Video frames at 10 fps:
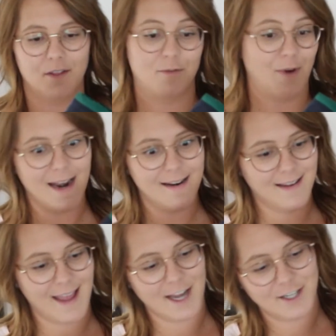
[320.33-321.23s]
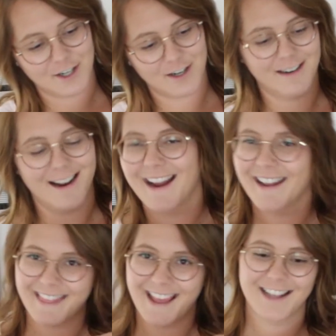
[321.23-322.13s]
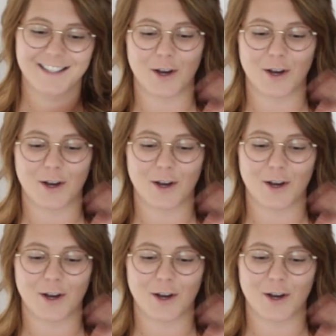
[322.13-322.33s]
thread catcher kind of thing.